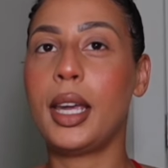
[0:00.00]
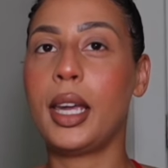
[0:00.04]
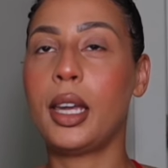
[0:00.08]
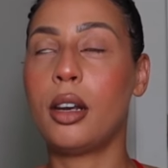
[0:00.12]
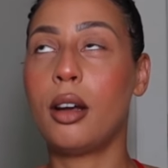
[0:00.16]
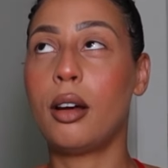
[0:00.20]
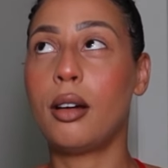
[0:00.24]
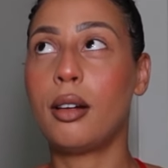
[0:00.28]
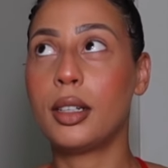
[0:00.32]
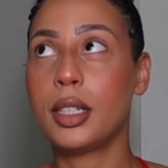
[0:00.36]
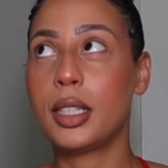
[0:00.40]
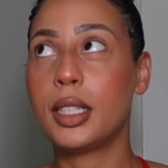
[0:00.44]
And
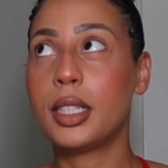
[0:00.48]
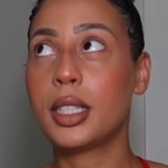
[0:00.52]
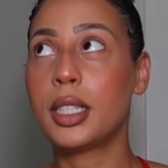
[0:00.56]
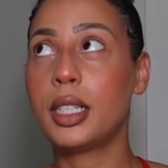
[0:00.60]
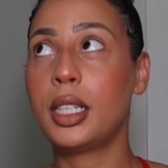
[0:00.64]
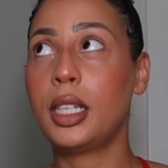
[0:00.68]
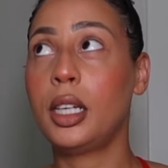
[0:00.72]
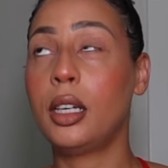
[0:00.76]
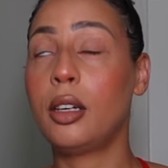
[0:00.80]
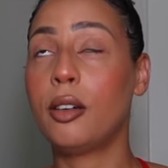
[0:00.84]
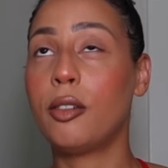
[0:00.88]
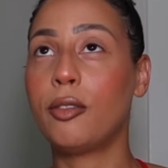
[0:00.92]

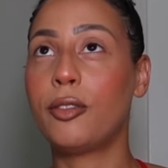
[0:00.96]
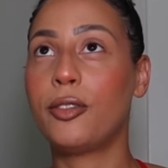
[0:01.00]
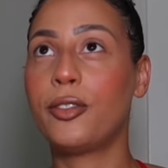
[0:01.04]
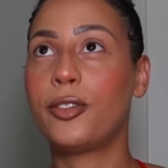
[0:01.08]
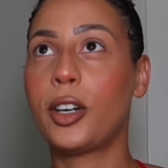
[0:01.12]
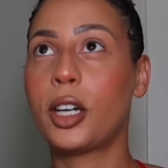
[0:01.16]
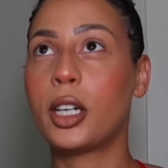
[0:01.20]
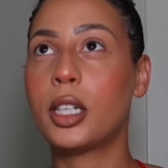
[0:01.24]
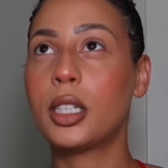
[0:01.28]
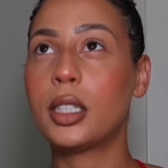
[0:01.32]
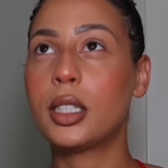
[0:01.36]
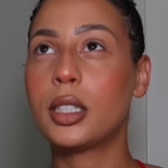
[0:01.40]
honestly,
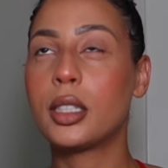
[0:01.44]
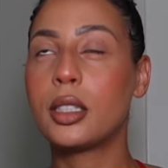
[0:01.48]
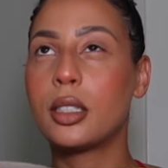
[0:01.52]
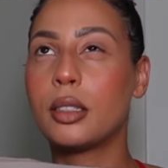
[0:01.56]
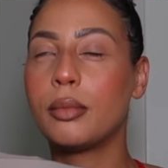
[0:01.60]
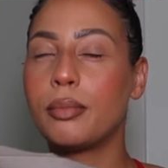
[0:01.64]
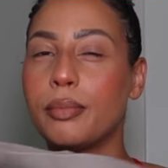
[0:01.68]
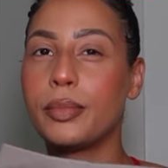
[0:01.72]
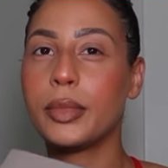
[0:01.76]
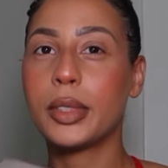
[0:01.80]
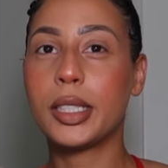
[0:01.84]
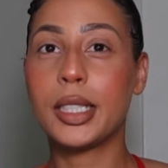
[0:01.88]
first,
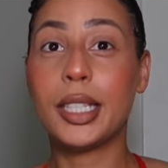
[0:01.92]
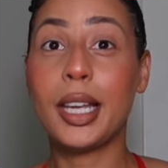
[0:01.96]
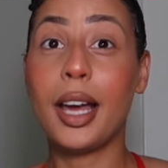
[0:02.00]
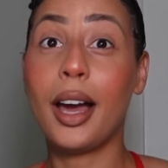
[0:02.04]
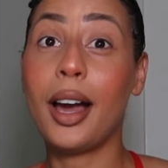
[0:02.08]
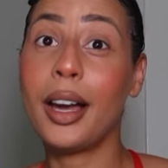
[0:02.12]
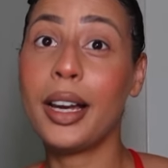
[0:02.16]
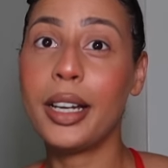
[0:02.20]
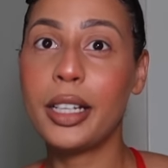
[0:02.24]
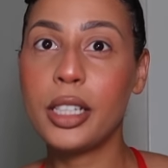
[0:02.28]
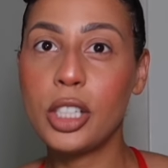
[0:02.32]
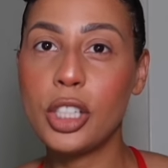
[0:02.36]

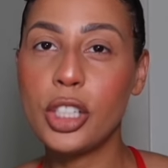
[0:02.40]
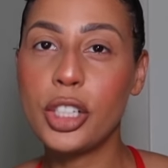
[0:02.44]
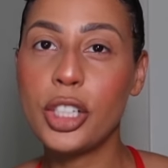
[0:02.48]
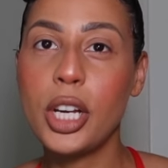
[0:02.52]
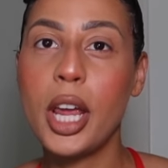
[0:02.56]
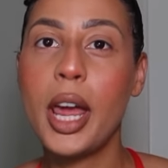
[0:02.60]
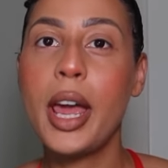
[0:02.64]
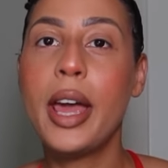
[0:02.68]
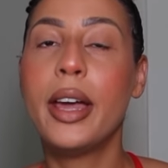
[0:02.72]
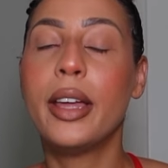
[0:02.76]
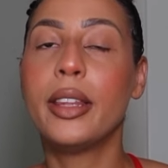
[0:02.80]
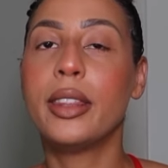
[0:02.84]
touch.